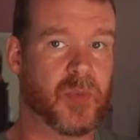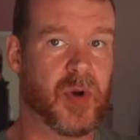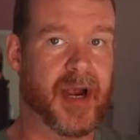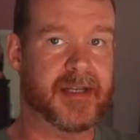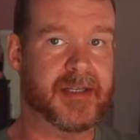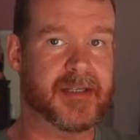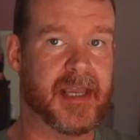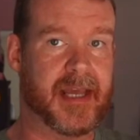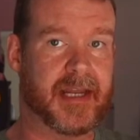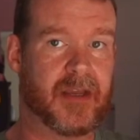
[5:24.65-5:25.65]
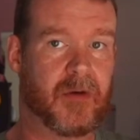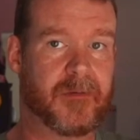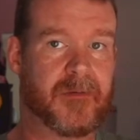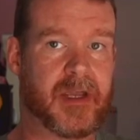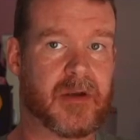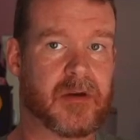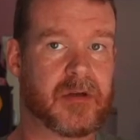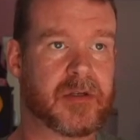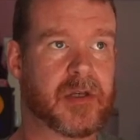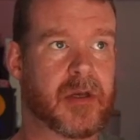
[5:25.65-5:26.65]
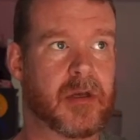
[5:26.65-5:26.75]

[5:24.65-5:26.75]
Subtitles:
practice getting your fingers